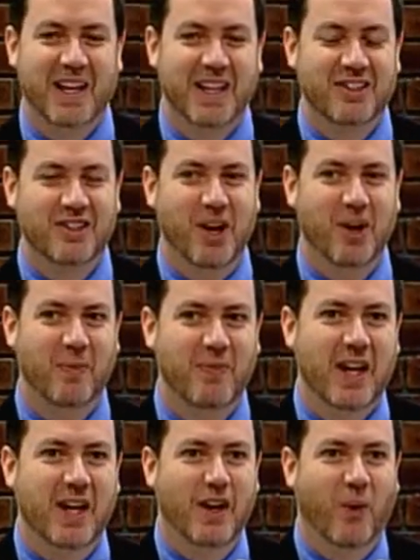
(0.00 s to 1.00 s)
so
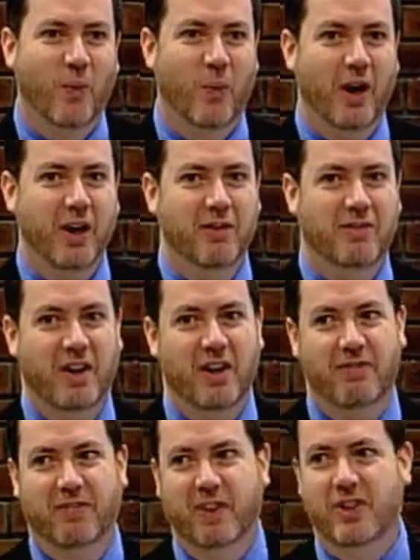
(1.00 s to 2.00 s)
one of the very
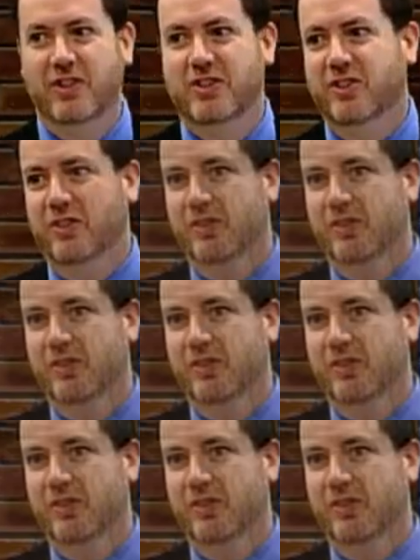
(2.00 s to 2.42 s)
first